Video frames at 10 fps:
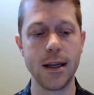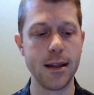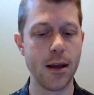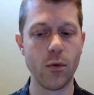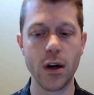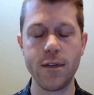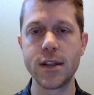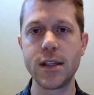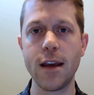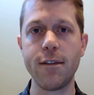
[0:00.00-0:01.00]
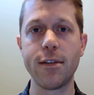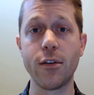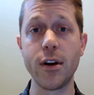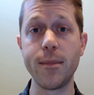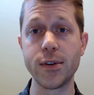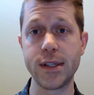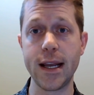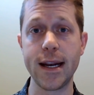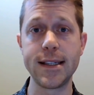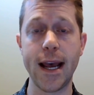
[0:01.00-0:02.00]
And then what if you save
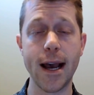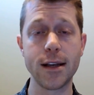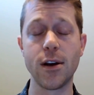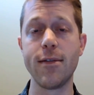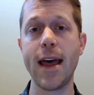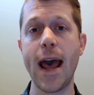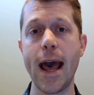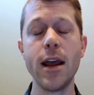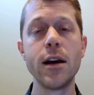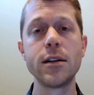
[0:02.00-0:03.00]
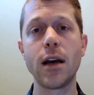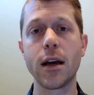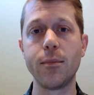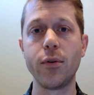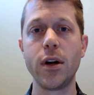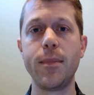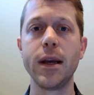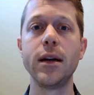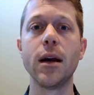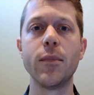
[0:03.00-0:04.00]
30% in tax on that? Talking pretty
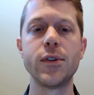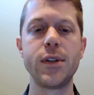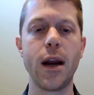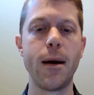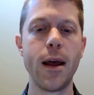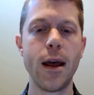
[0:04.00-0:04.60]
big numbers there.